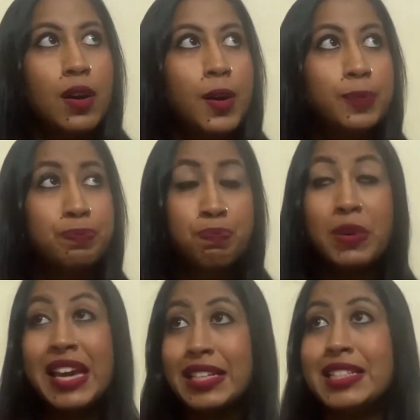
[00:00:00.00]
um,
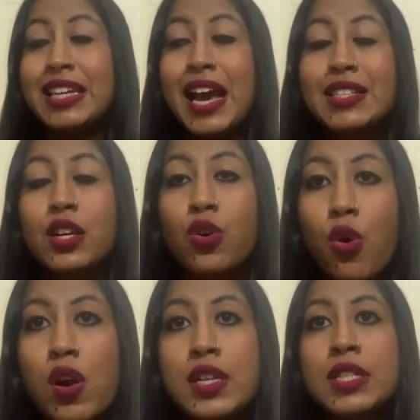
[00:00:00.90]
BSc as a
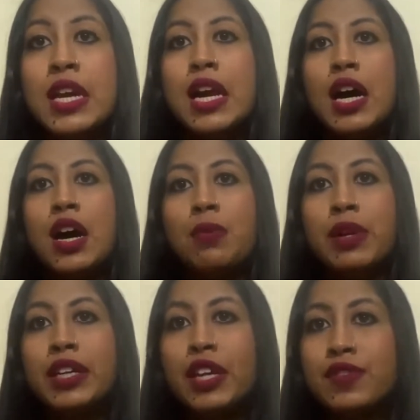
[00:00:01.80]
course,
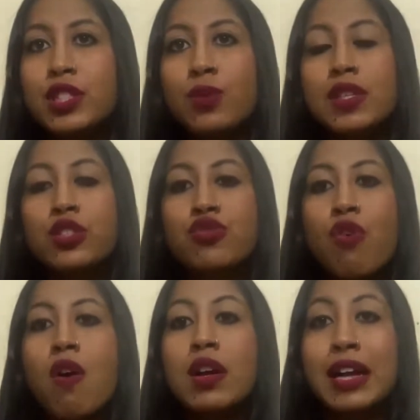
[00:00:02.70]
um, it gives you a
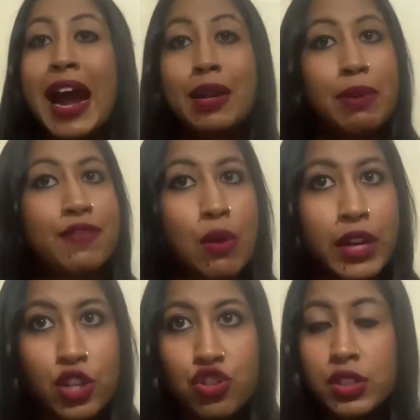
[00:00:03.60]
strong academic
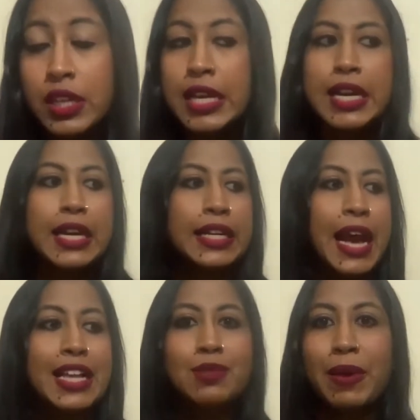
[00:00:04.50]
foundation. It
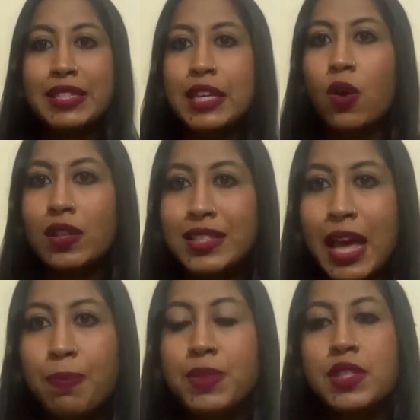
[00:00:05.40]
has basic
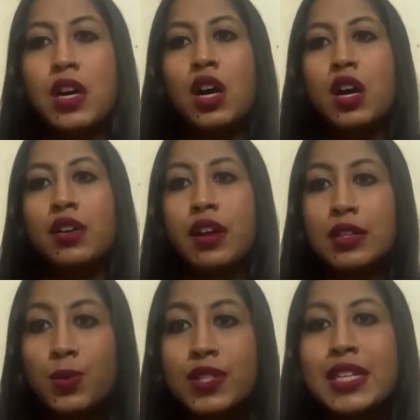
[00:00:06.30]
concepts uh,
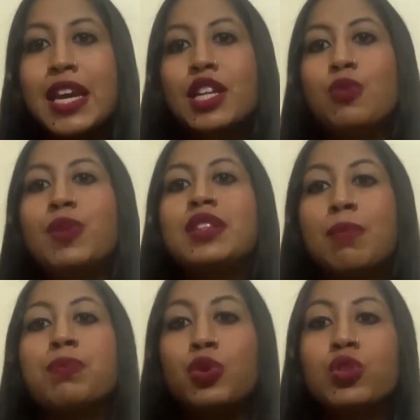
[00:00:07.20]
associated with
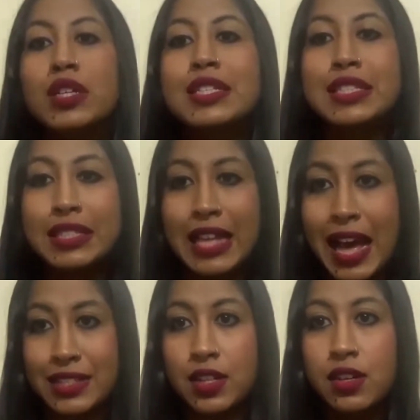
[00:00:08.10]
computers
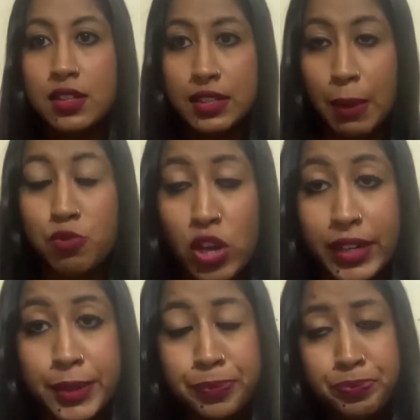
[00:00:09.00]
as a
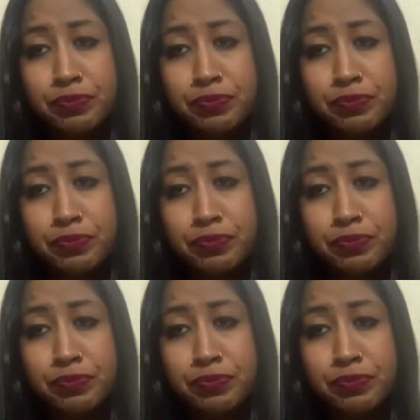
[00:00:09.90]
subject.